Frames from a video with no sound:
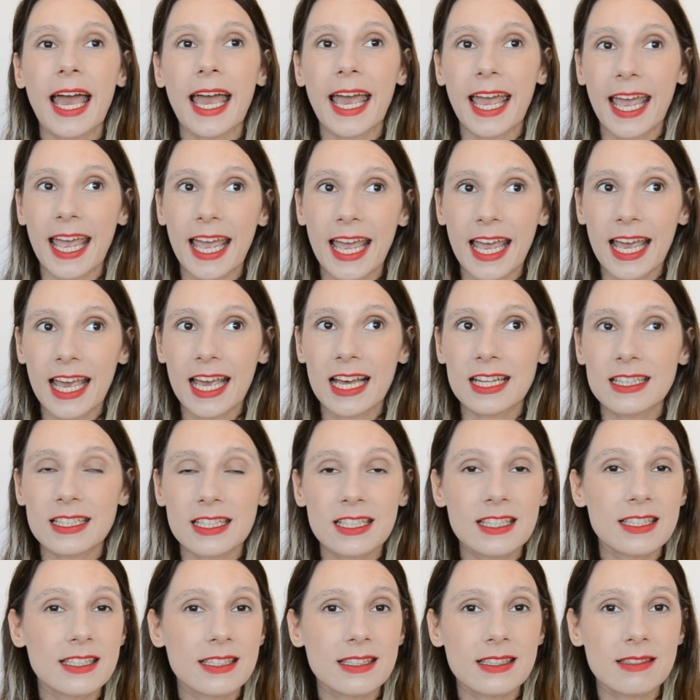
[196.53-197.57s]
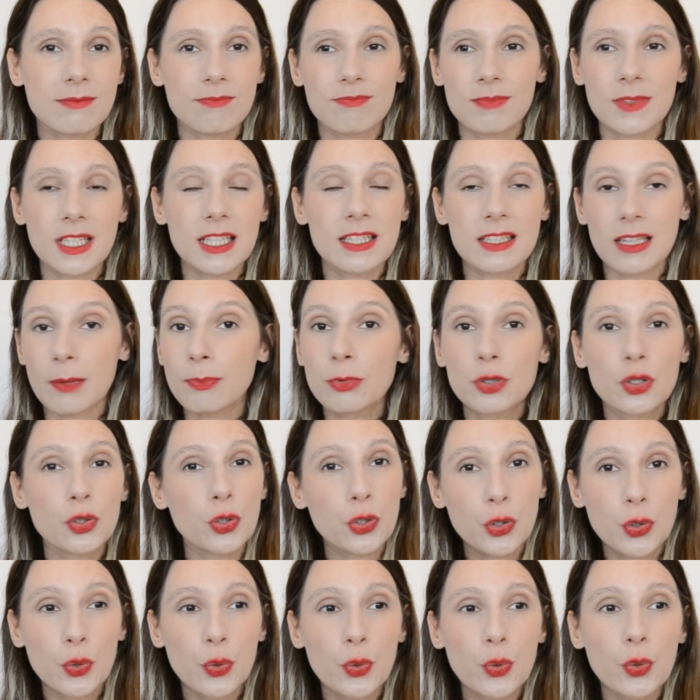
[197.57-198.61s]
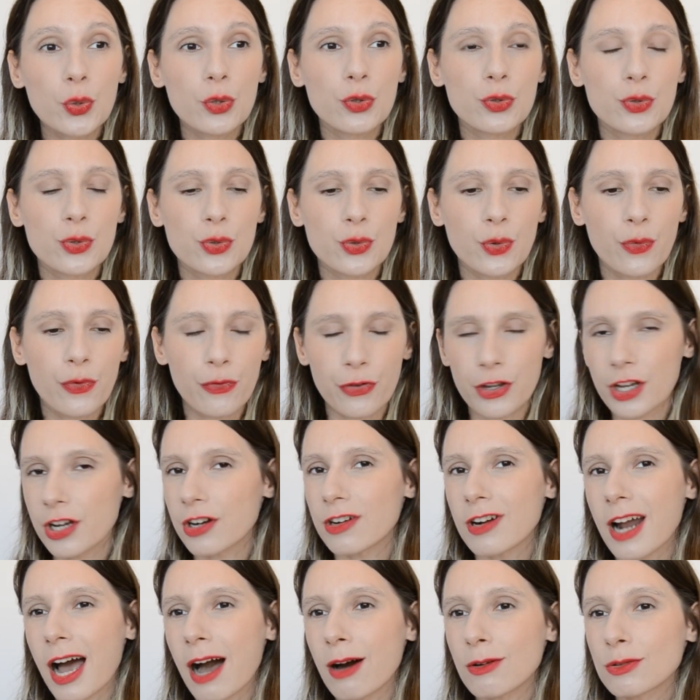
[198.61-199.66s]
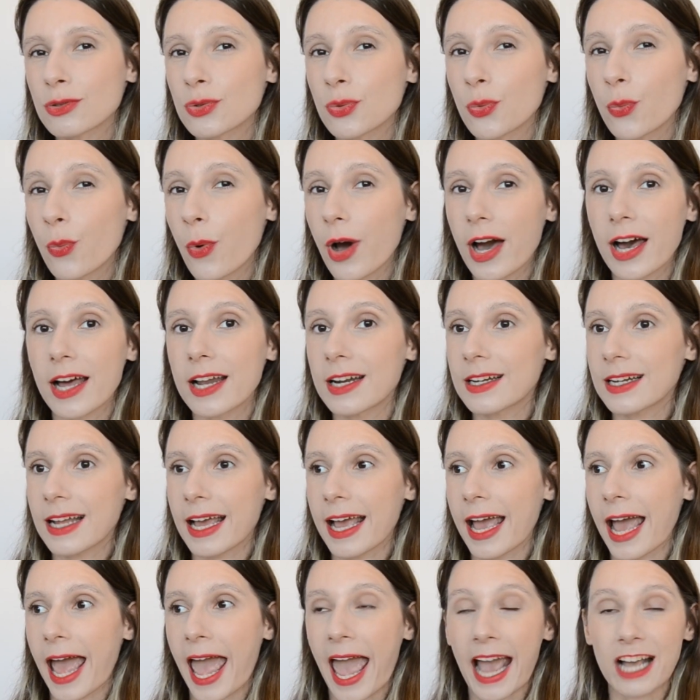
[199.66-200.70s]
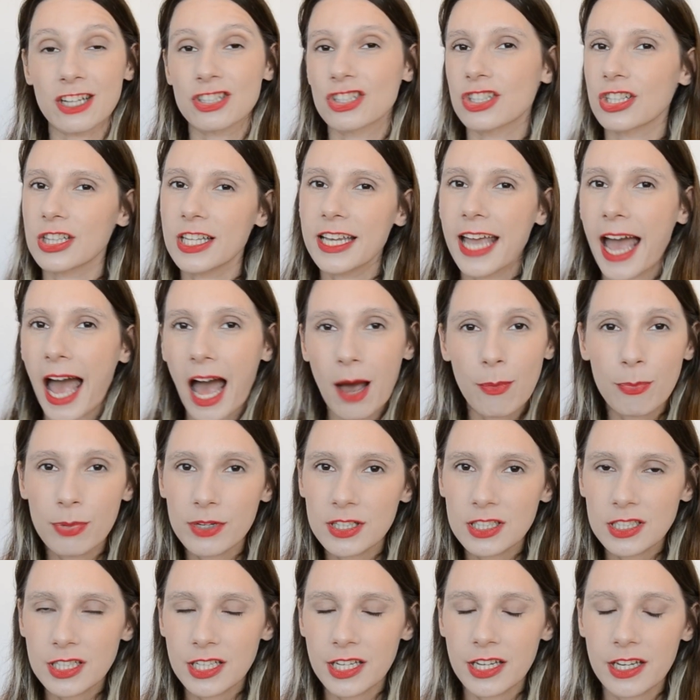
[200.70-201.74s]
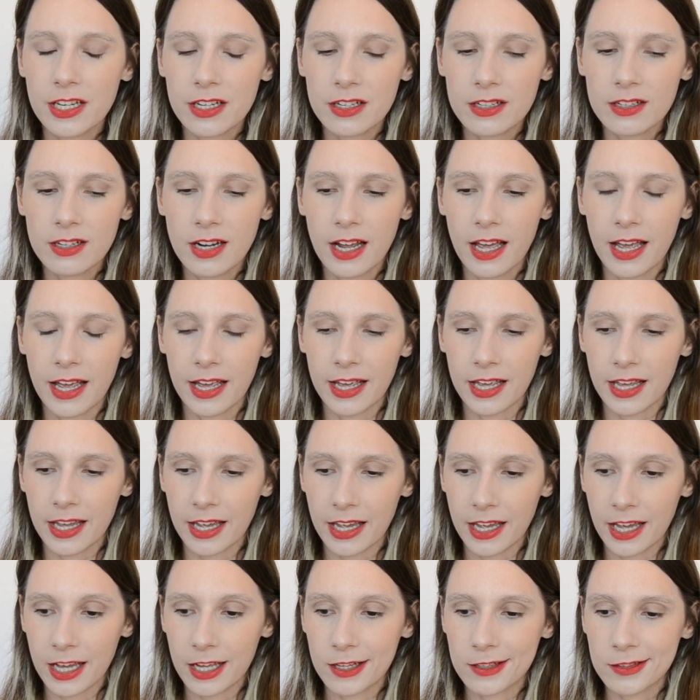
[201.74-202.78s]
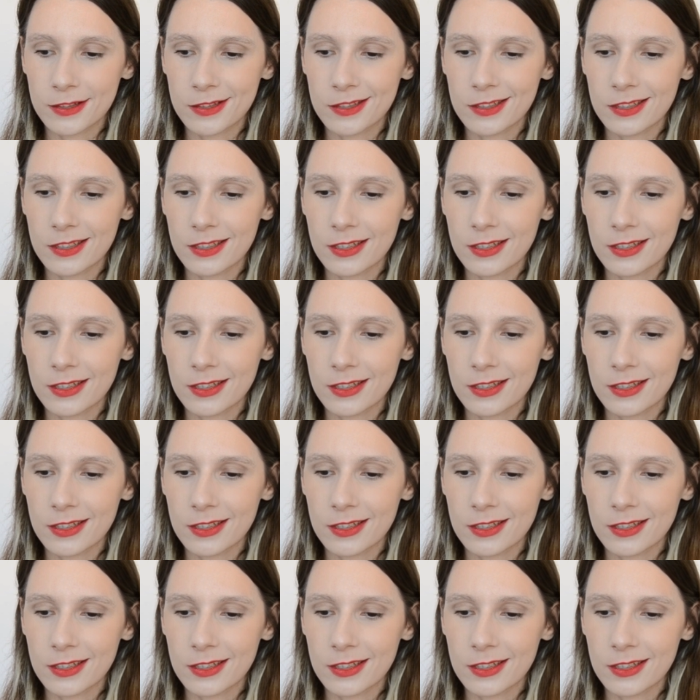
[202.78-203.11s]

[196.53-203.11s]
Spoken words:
and it's up to you to figure out what actually happened here and